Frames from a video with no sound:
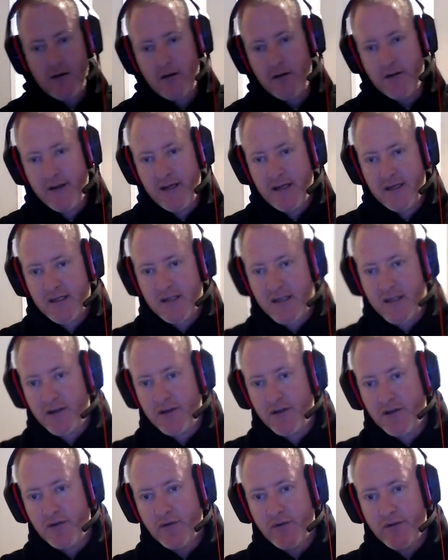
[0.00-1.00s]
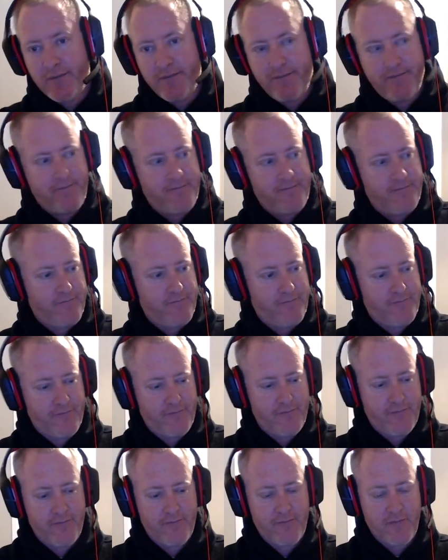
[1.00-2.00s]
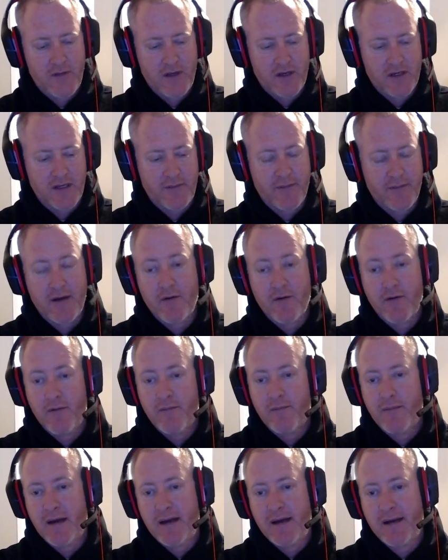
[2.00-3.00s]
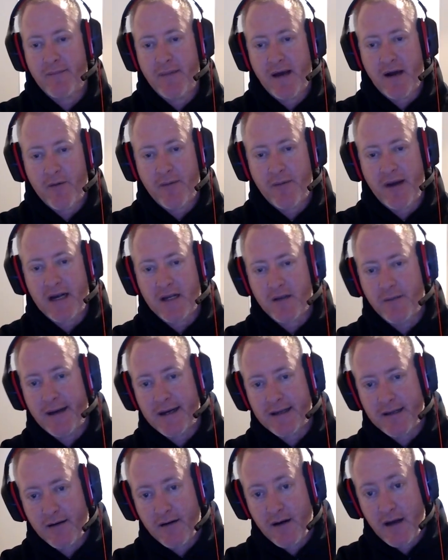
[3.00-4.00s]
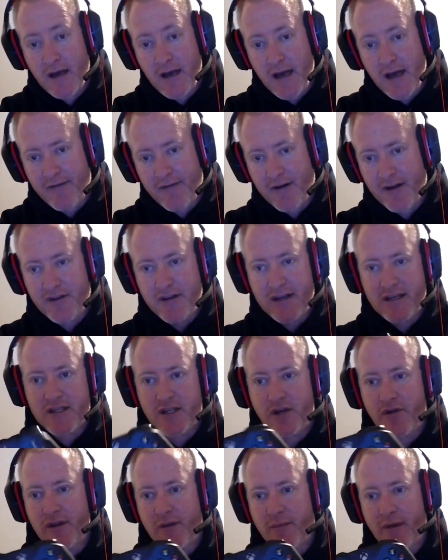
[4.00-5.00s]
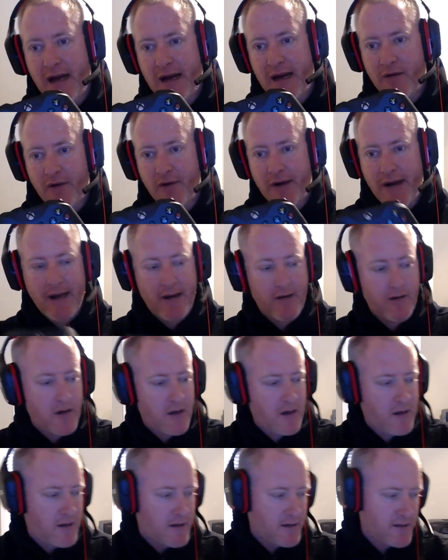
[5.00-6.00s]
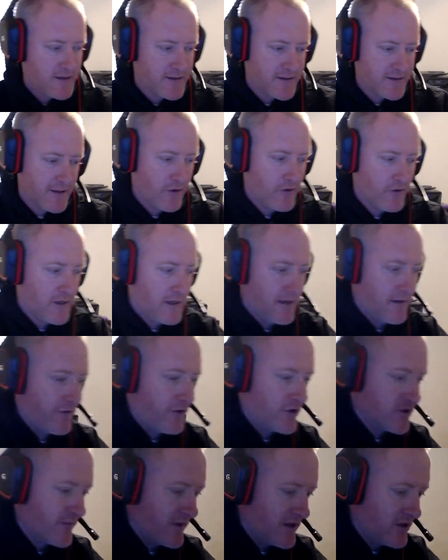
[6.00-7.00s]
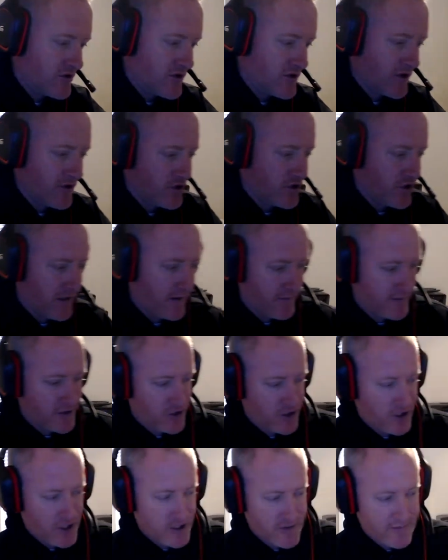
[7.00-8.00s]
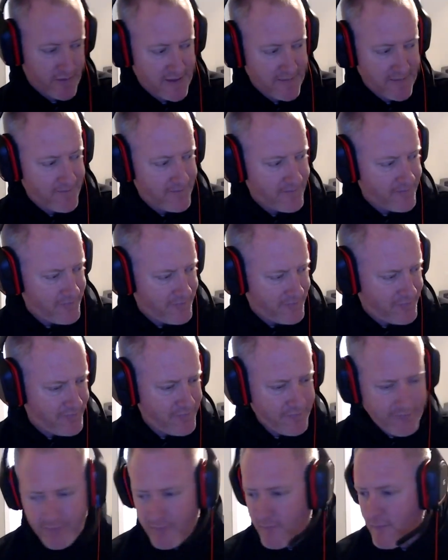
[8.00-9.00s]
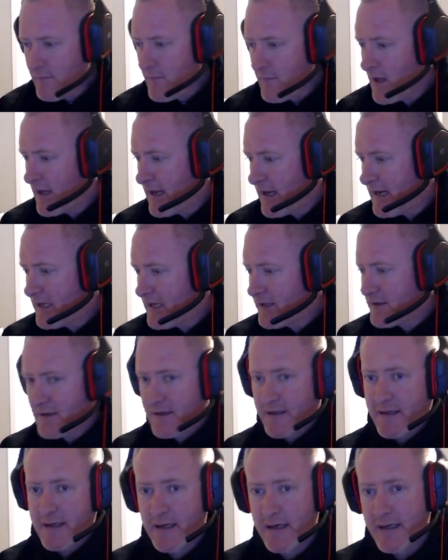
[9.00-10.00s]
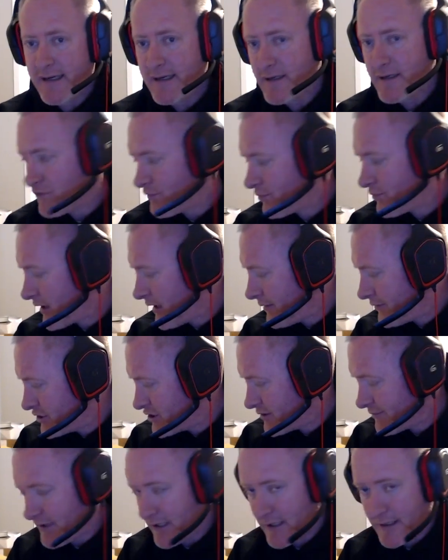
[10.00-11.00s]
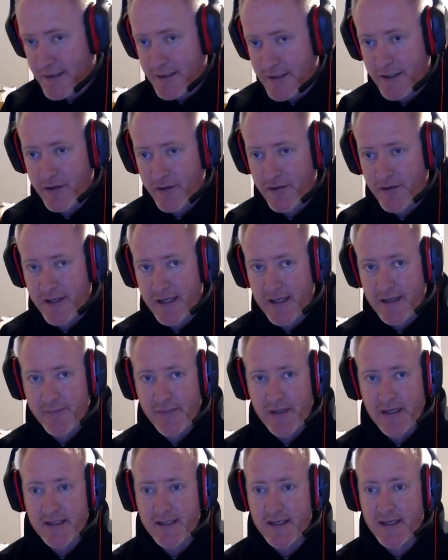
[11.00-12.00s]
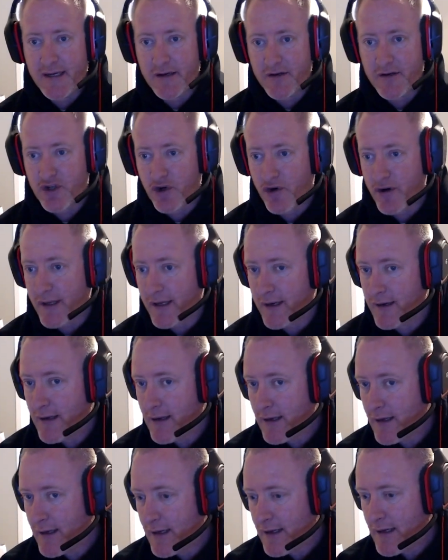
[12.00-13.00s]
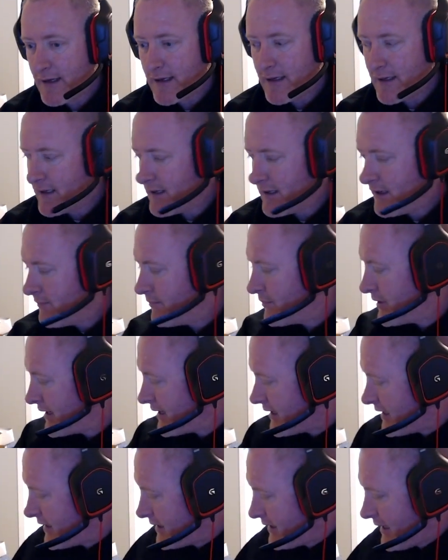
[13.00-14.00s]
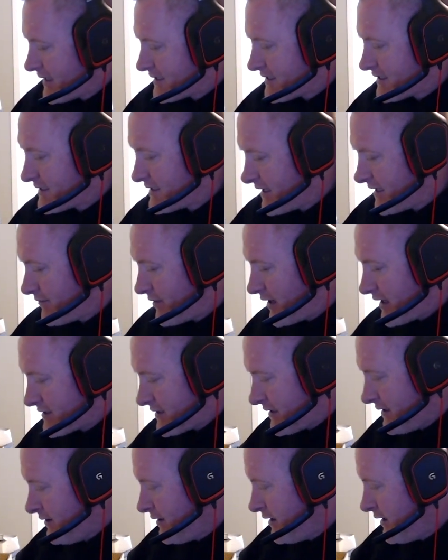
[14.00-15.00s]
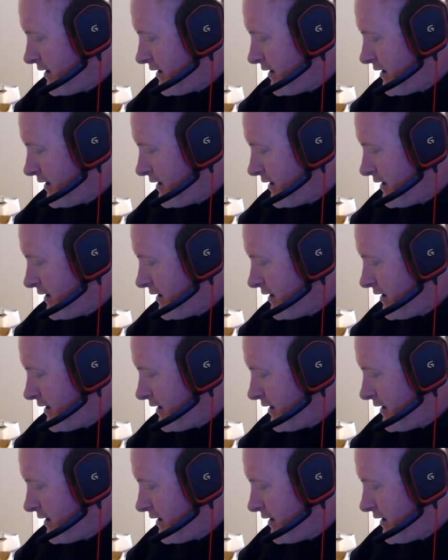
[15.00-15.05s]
these two. See my battery pack in the back there. I've got these two and the black one now. So those will be used interchangeably. And the Elite will probably jump on to the PC here shortly. But guys, let's see unboxing.